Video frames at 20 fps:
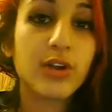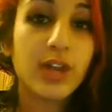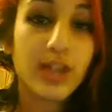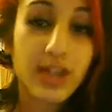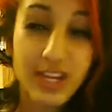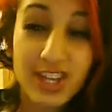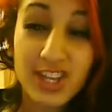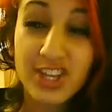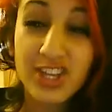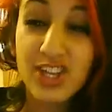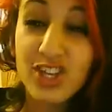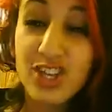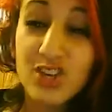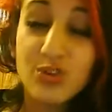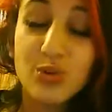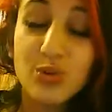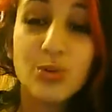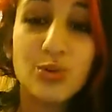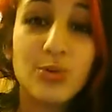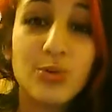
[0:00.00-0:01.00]
get a
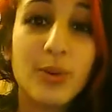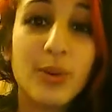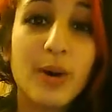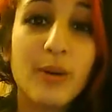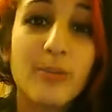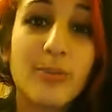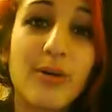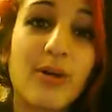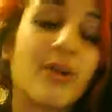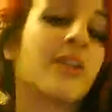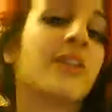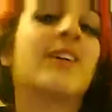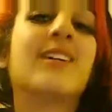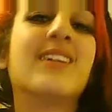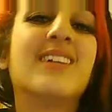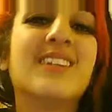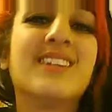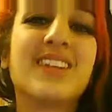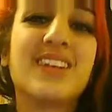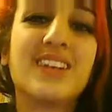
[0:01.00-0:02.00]
huge bump on it,
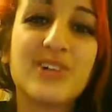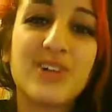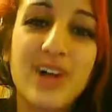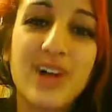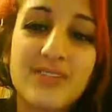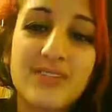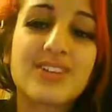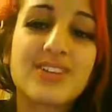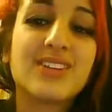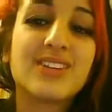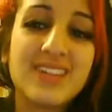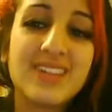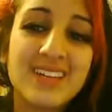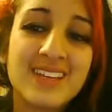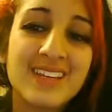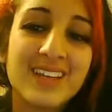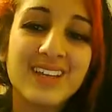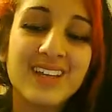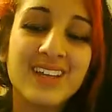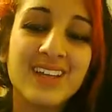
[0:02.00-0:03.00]
and then you'll have to clean
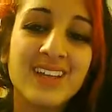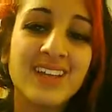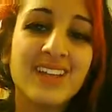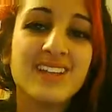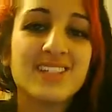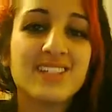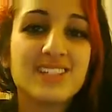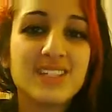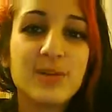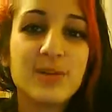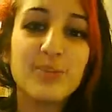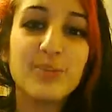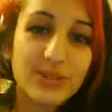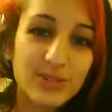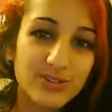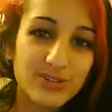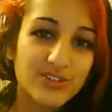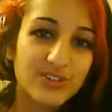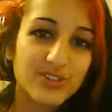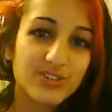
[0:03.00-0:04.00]
it, see a
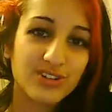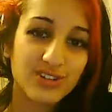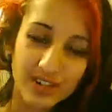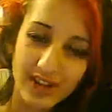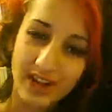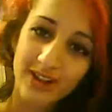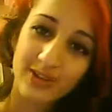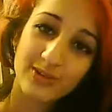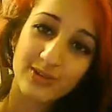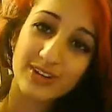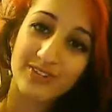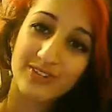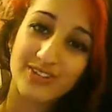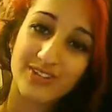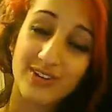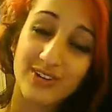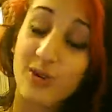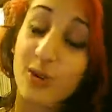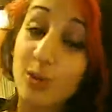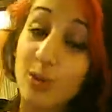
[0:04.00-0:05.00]
piercer. I don't even
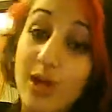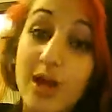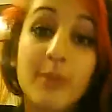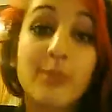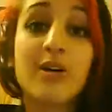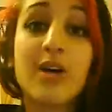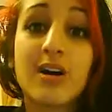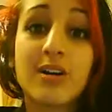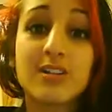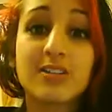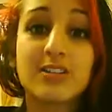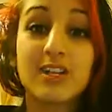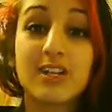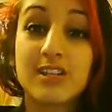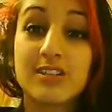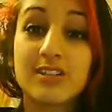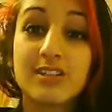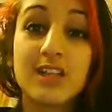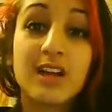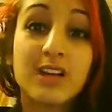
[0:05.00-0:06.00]
know that
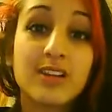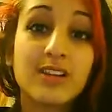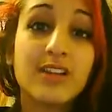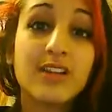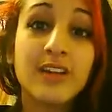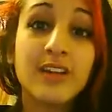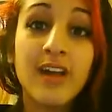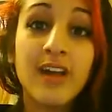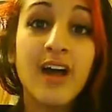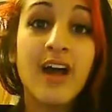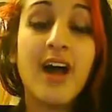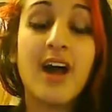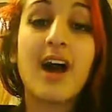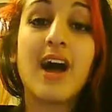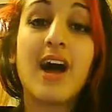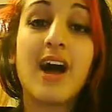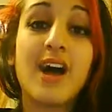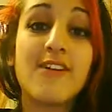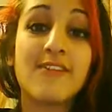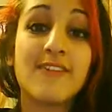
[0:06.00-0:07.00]
process. Luckily, I
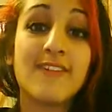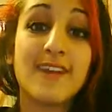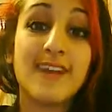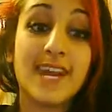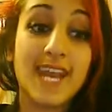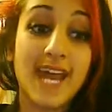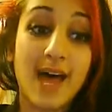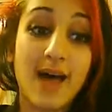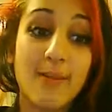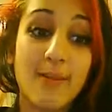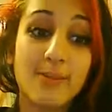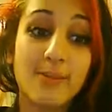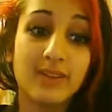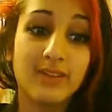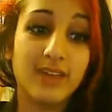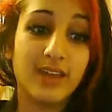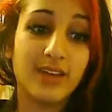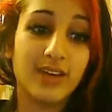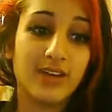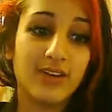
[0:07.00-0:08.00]
have not
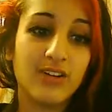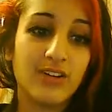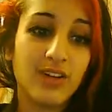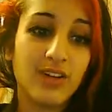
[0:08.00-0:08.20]
been there.